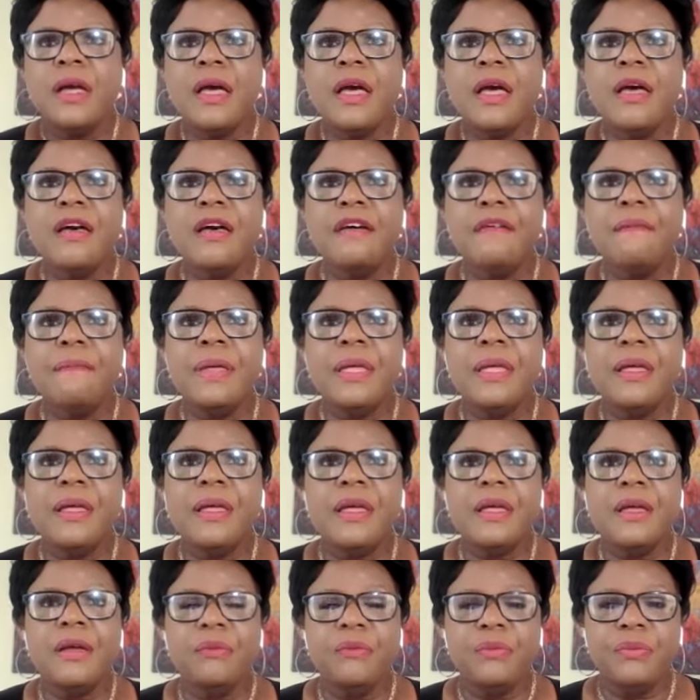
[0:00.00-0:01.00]
Um,
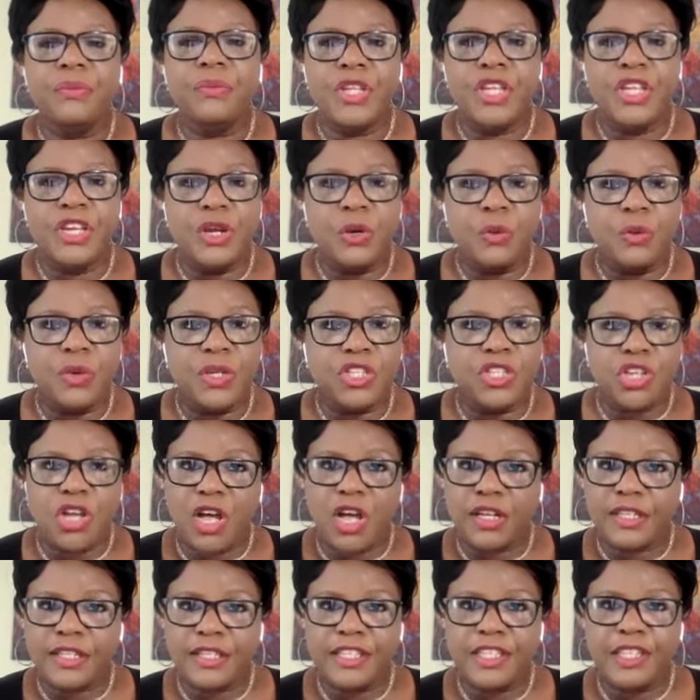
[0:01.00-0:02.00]
uh, you know, we
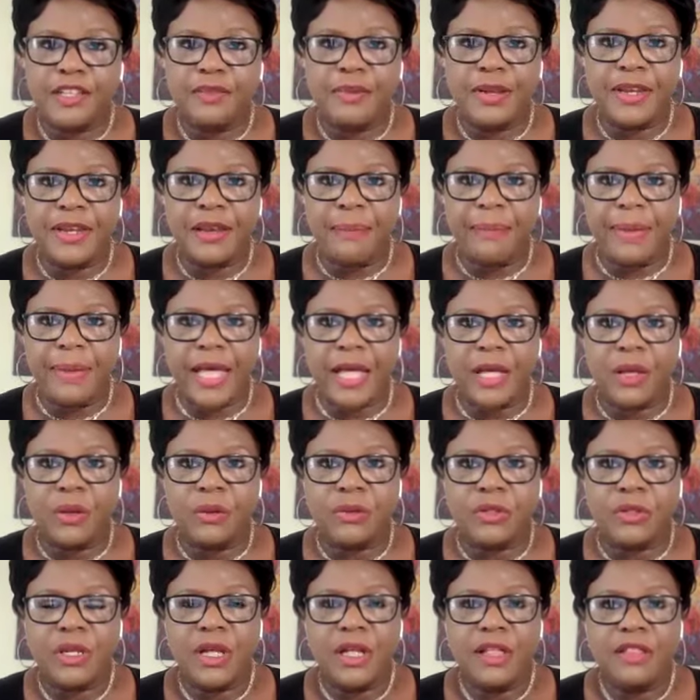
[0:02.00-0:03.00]
talked a little bit
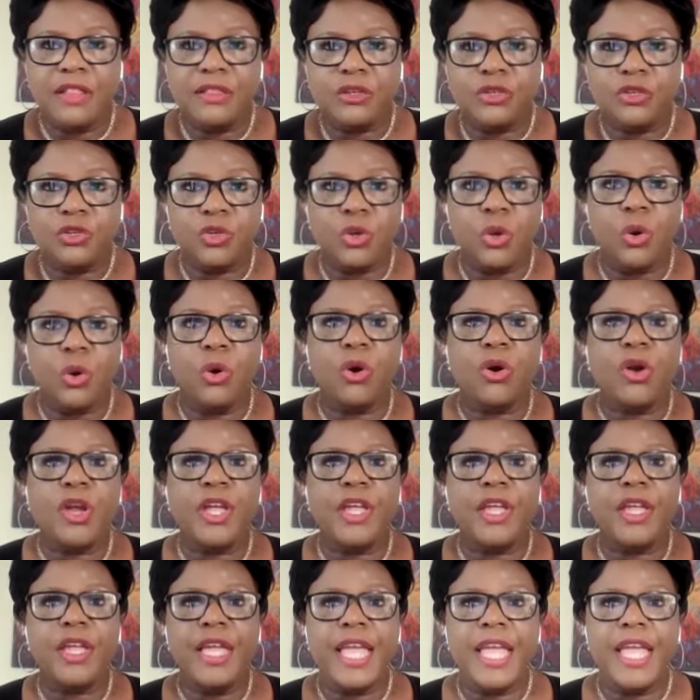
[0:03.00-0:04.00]
about the
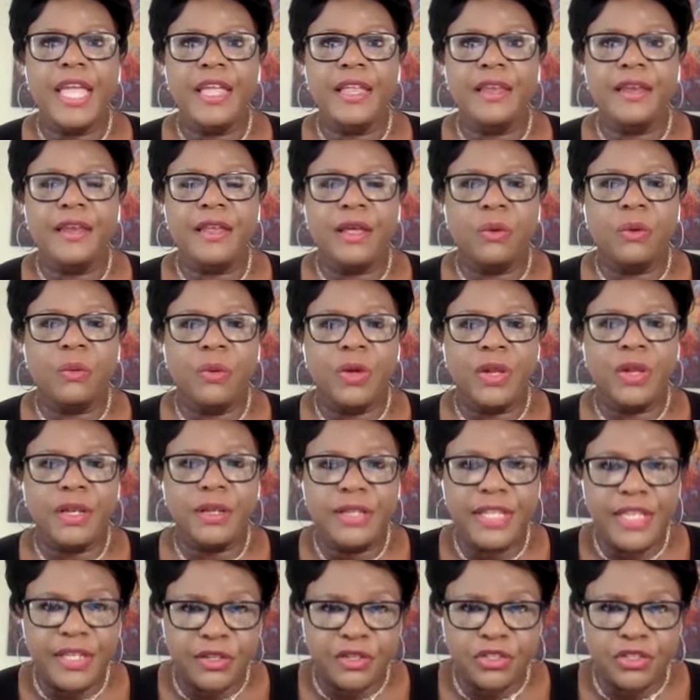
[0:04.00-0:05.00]
story and what
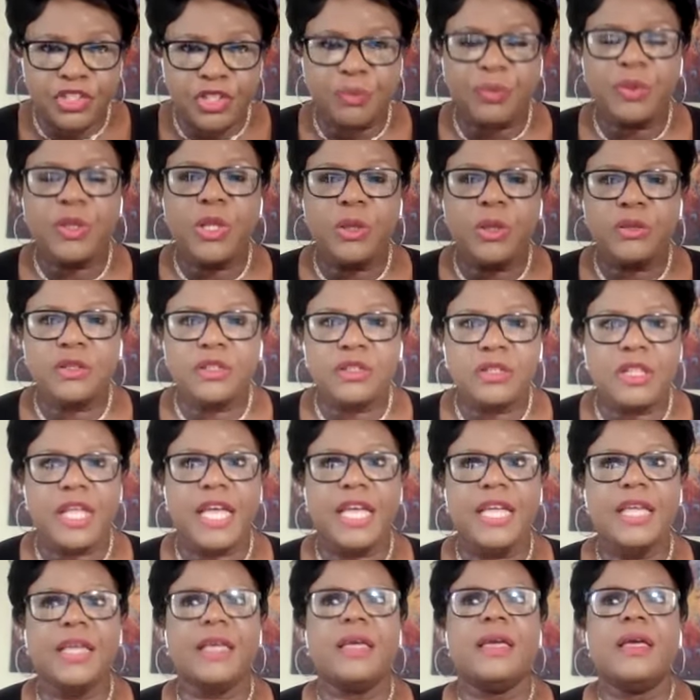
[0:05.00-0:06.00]
leadership looks
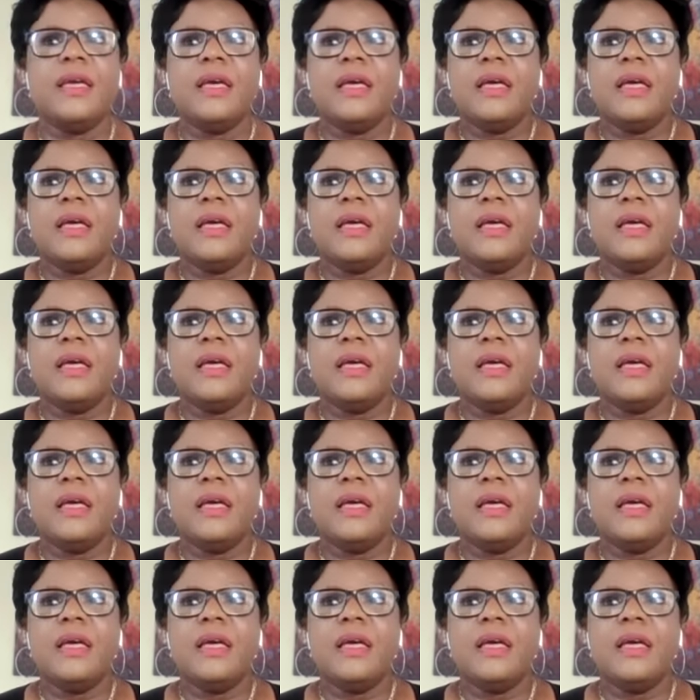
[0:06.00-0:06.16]
like.